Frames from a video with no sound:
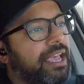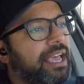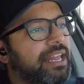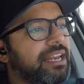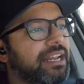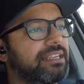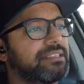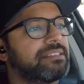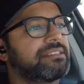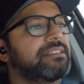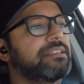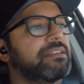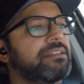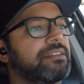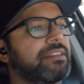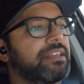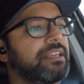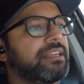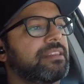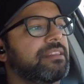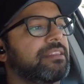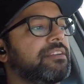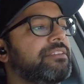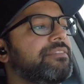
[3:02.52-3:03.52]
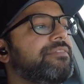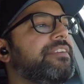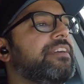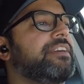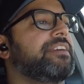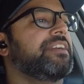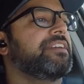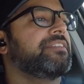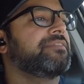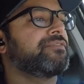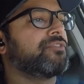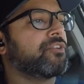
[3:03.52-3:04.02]
And I still think they're
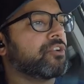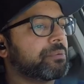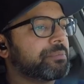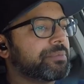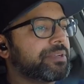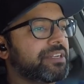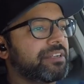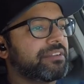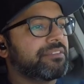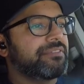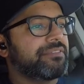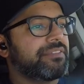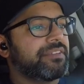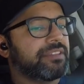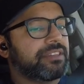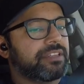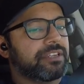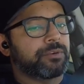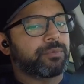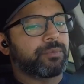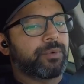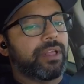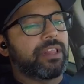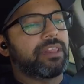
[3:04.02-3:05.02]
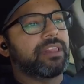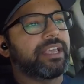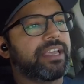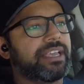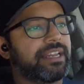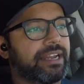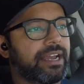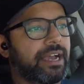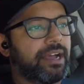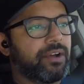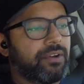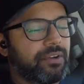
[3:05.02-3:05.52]
very informative, they're well
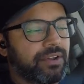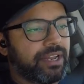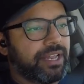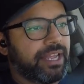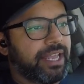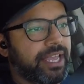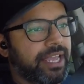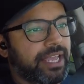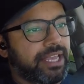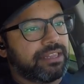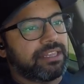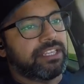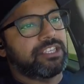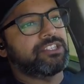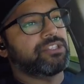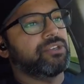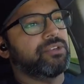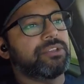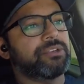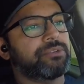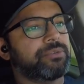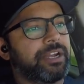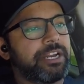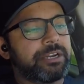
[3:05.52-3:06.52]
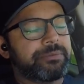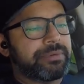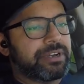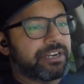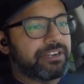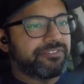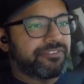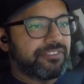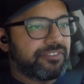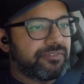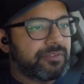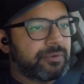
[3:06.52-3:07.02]
laid out, and they show the right
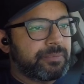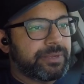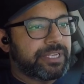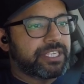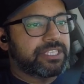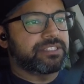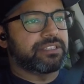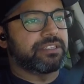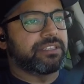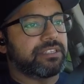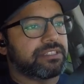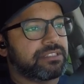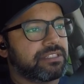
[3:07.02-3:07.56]
amount of information.